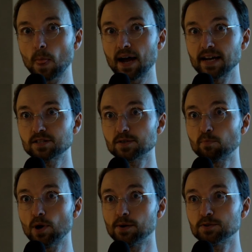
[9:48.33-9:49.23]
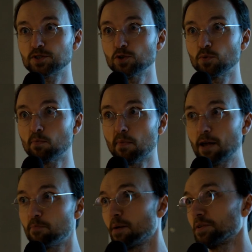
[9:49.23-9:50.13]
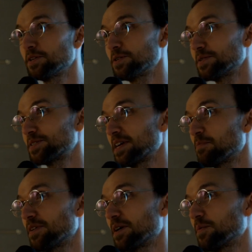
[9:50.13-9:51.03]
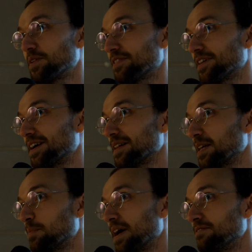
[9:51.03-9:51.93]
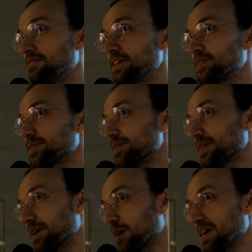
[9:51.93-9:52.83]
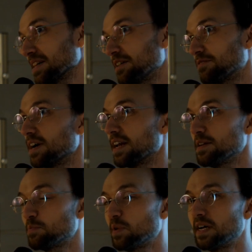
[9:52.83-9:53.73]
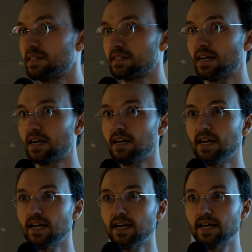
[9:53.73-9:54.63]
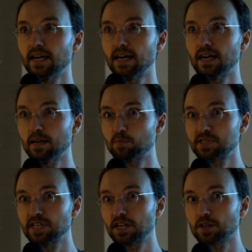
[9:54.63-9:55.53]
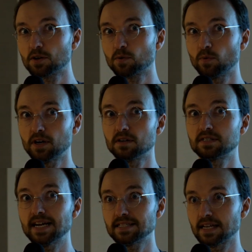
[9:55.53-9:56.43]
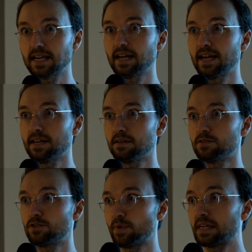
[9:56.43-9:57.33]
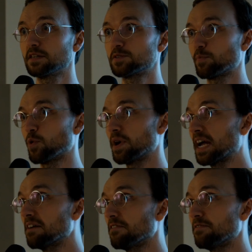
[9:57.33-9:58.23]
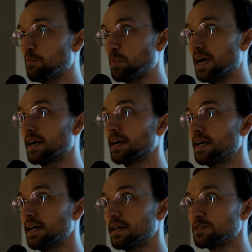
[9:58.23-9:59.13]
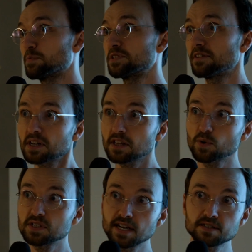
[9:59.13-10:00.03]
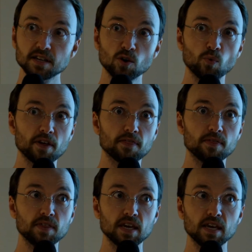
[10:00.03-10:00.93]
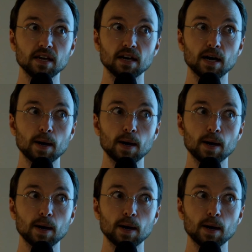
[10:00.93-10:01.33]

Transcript: I suppose you might be able to do the same thing with libav's command line front end, but In particular, we're testing and directly supporting FFmpeg. And specifically, we're testing with the